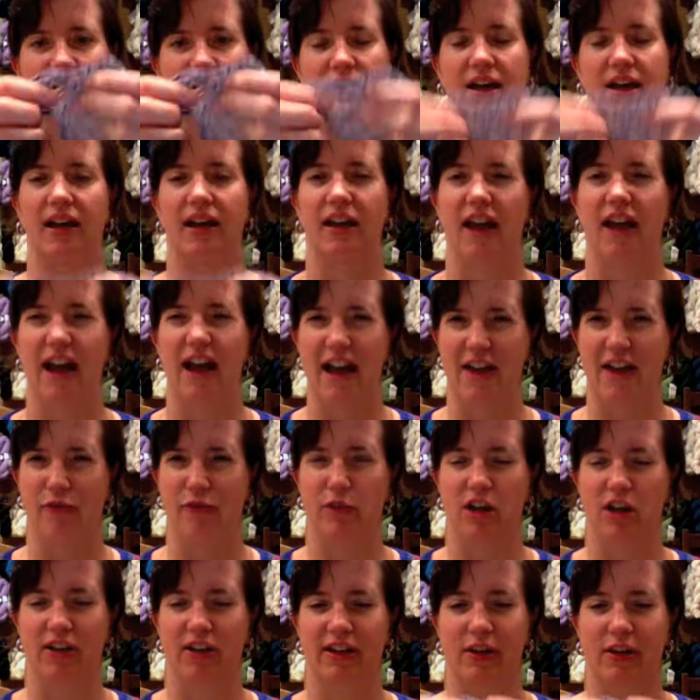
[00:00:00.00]
I have
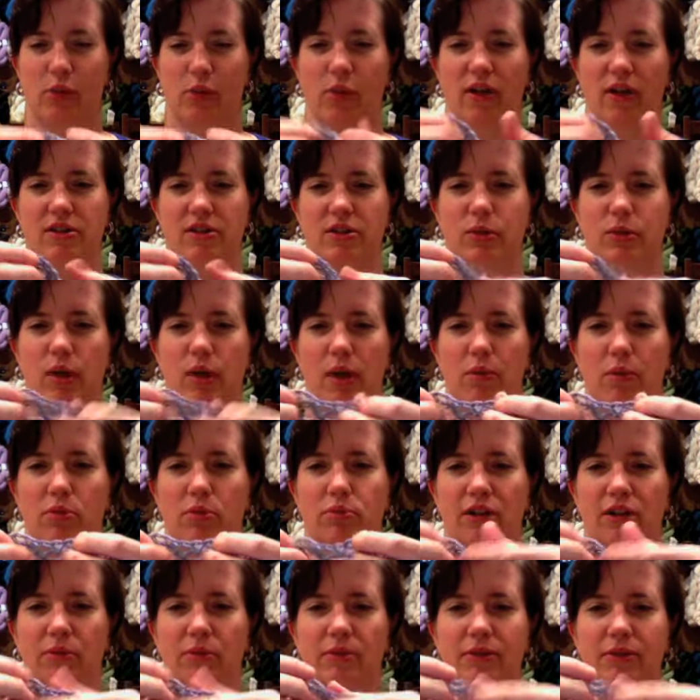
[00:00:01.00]
blocking wire, so I will
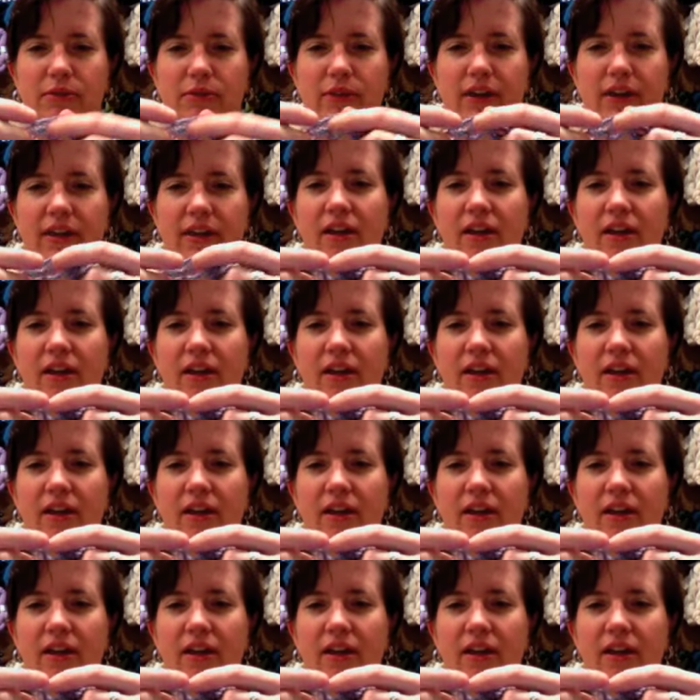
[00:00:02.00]
probably run